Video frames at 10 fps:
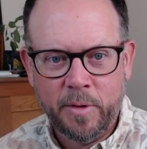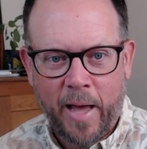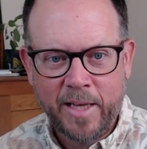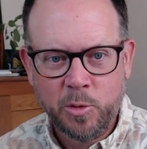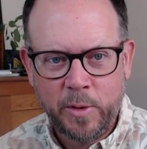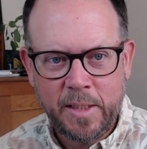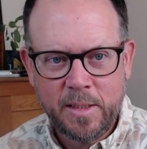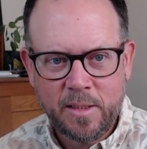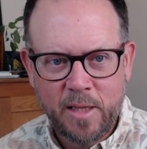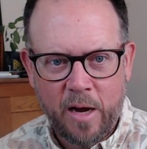last
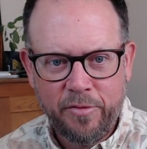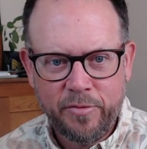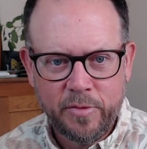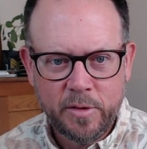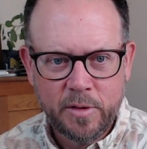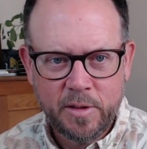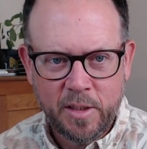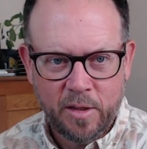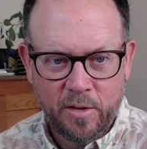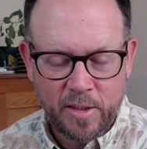week's stuff
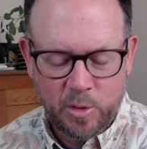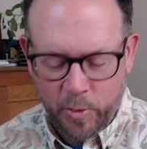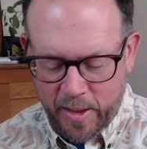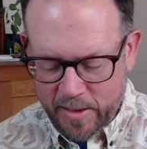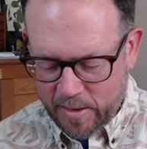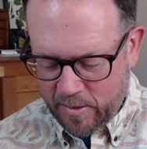to this week's,